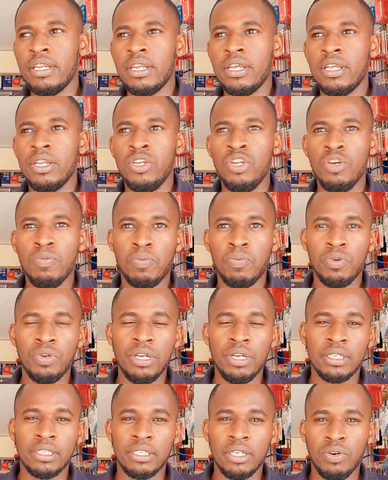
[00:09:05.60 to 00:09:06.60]
new
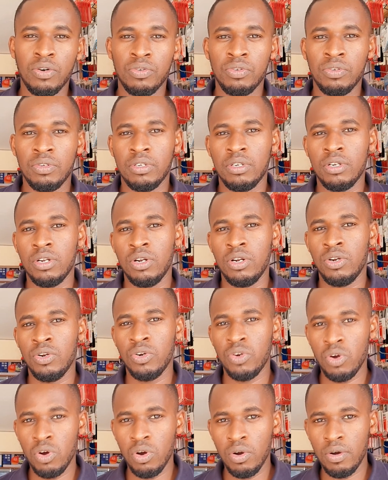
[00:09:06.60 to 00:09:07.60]
products on
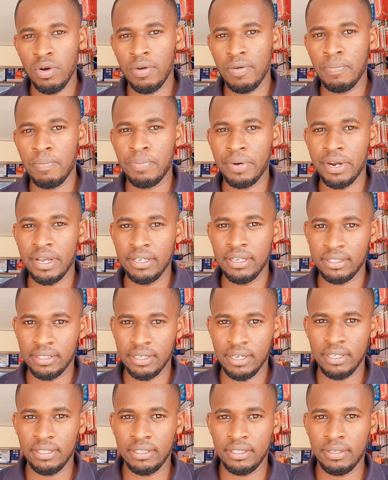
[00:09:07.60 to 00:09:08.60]
low
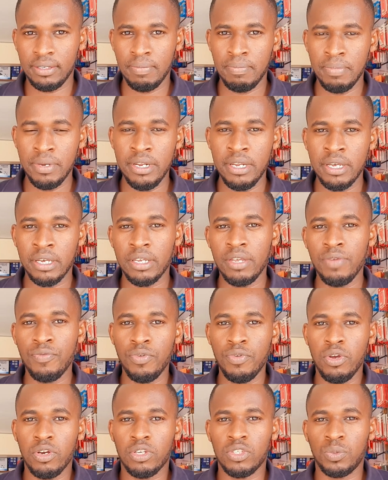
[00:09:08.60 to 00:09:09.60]
prices, meaning if
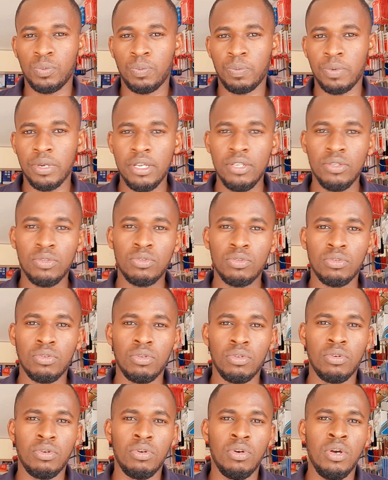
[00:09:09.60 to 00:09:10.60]
you explain to
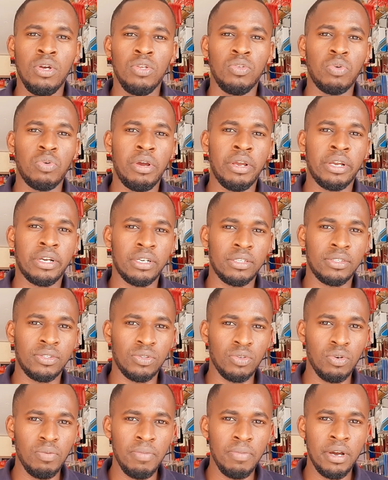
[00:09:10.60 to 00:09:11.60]
a
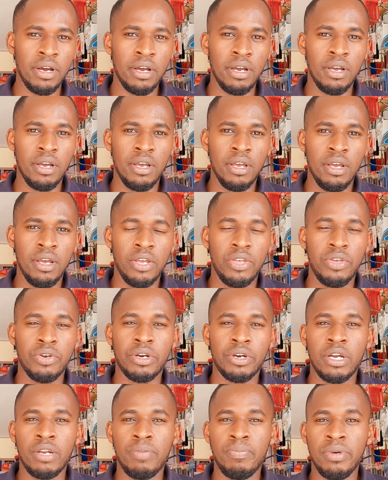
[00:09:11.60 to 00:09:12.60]
customer, you
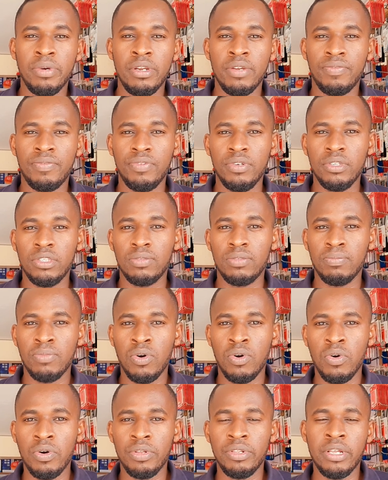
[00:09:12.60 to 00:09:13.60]
can benefit
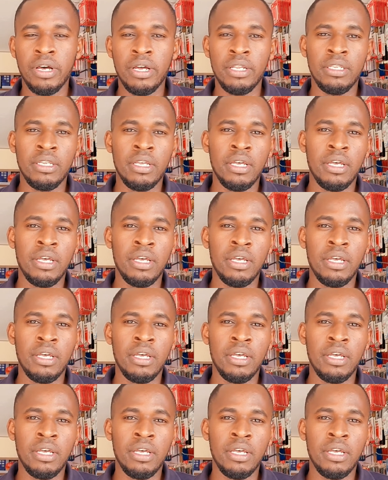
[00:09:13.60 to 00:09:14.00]
more than